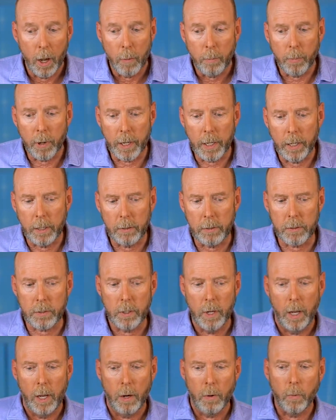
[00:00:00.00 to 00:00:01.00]
But
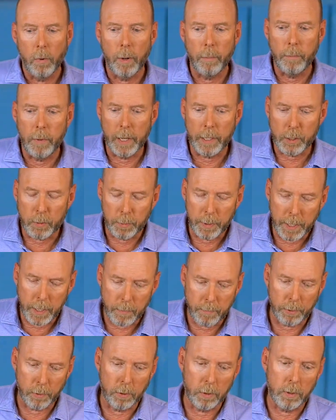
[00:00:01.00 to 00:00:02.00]
here's what makes
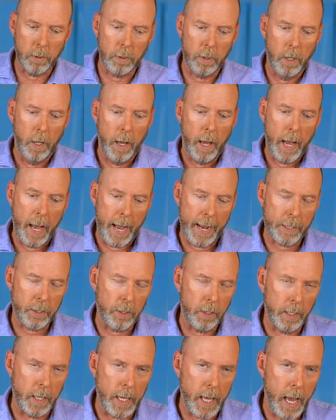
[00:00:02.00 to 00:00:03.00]
people
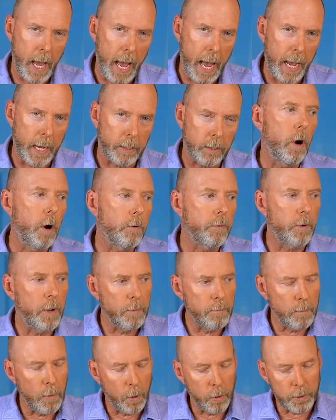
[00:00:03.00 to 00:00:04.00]
actually act.
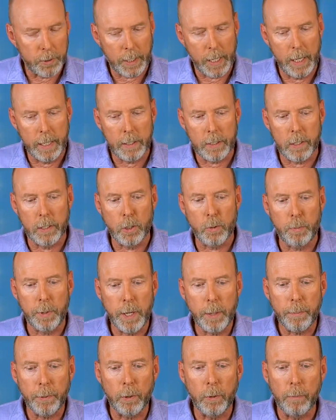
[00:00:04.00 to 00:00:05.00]
In most cases,
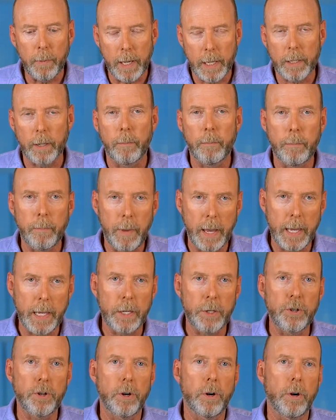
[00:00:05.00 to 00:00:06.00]
people make a
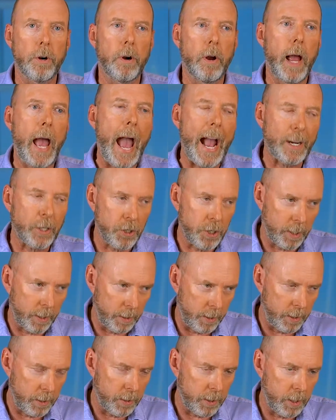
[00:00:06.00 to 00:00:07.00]
major
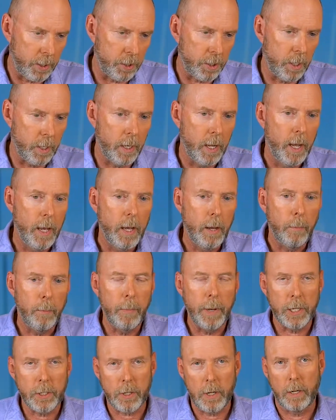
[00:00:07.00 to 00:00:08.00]
action decision
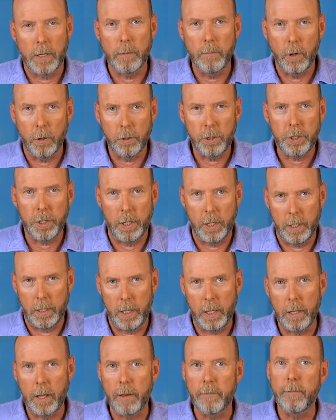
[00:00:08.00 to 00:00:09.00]
based on emotion, and
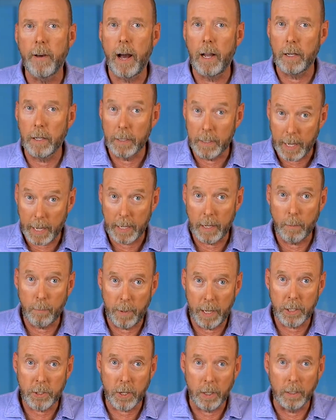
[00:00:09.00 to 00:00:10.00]
then they validate it
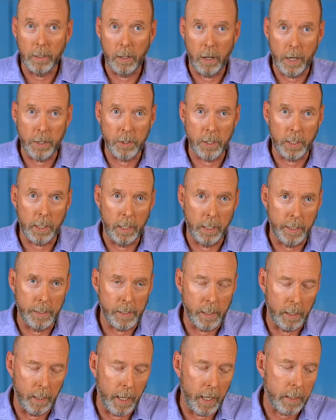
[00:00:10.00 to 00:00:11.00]
based on logic and
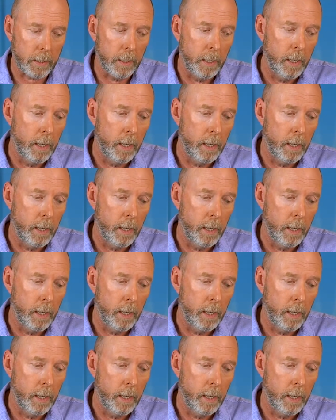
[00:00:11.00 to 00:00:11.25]
intellect.